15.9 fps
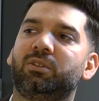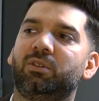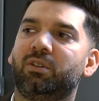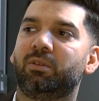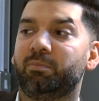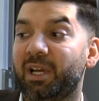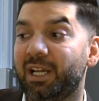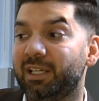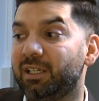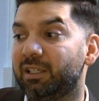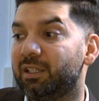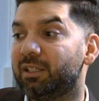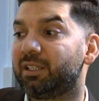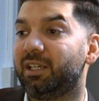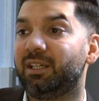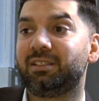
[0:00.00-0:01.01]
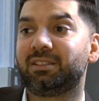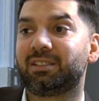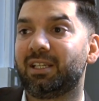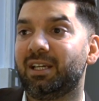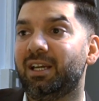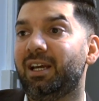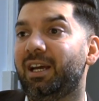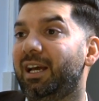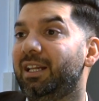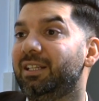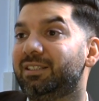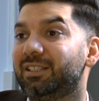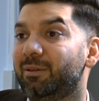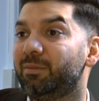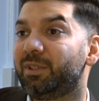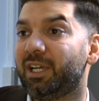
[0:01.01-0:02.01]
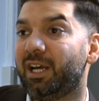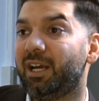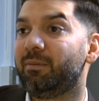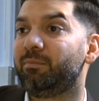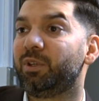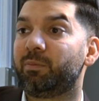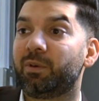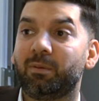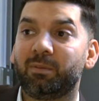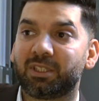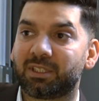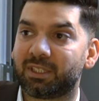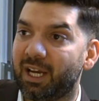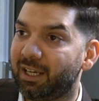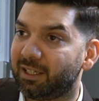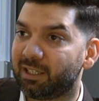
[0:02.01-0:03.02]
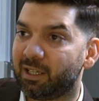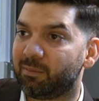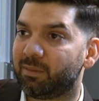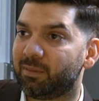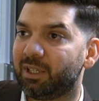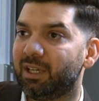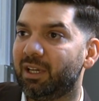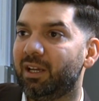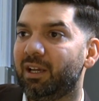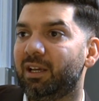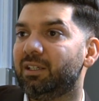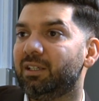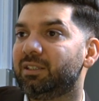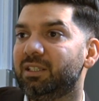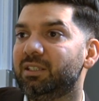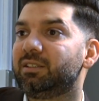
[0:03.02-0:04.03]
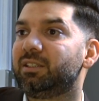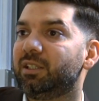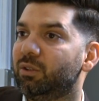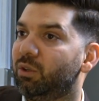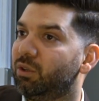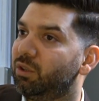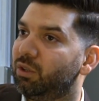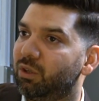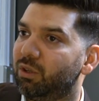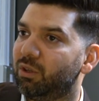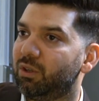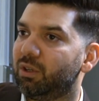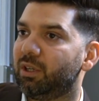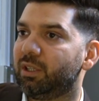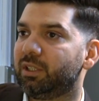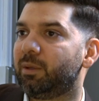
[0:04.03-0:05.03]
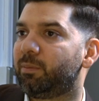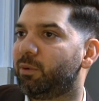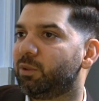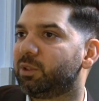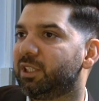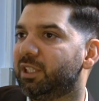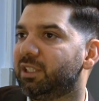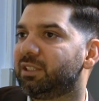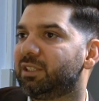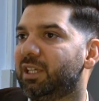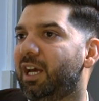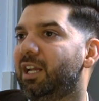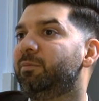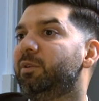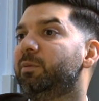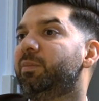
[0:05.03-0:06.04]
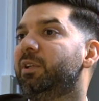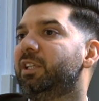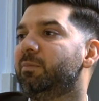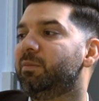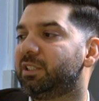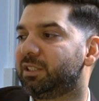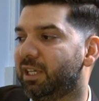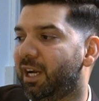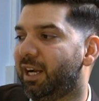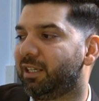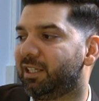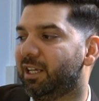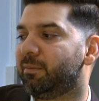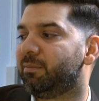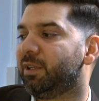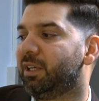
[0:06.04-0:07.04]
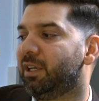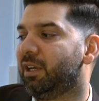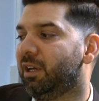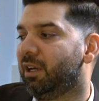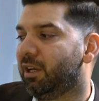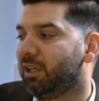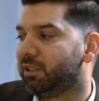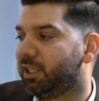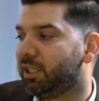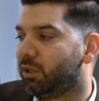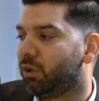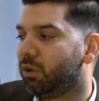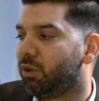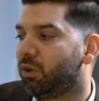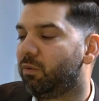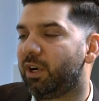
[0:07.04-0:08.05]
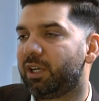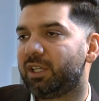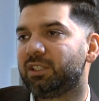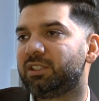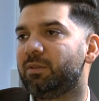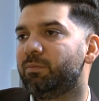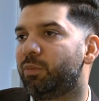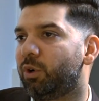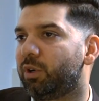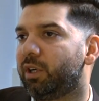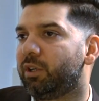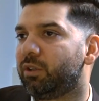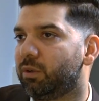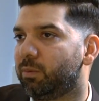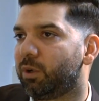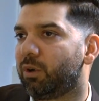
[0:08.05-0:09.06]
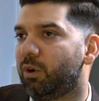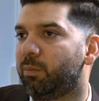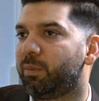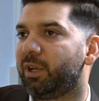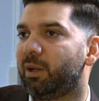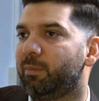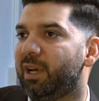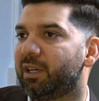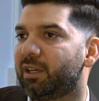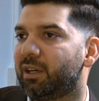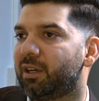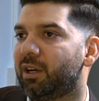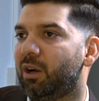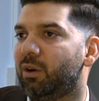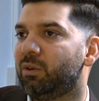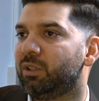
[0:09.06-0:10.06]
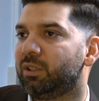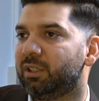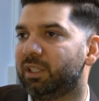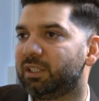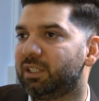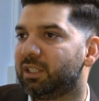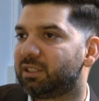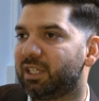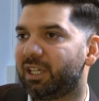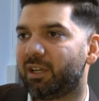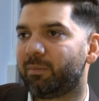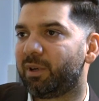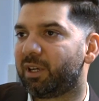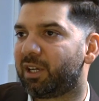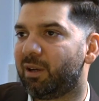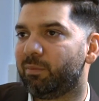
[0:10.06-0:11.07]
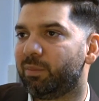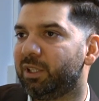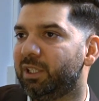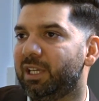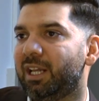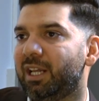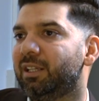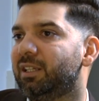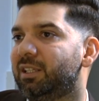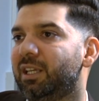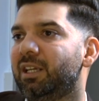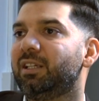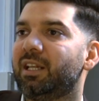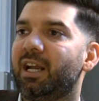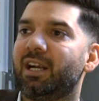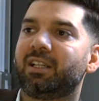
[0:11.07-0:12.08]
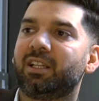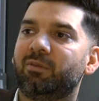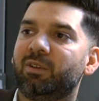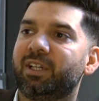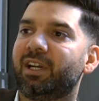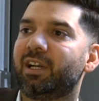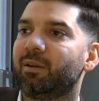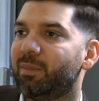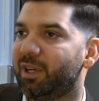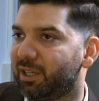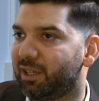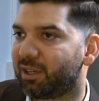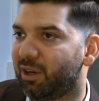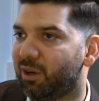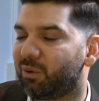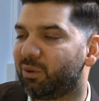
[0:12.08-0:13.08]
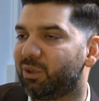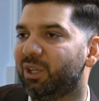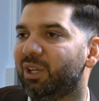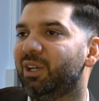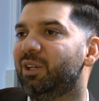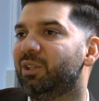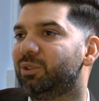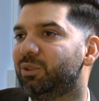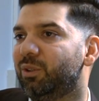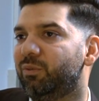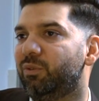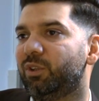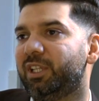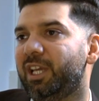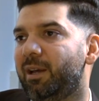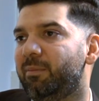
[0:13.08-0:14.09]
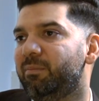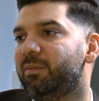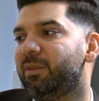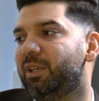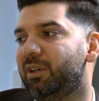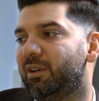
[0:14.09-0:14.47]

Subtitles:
on many other things, and sometimes people misguide them. Since they don't know the process and they misguide them, they don't know what is important to open a bank account. They just set up a company and they think that they will get a bank account. So for them,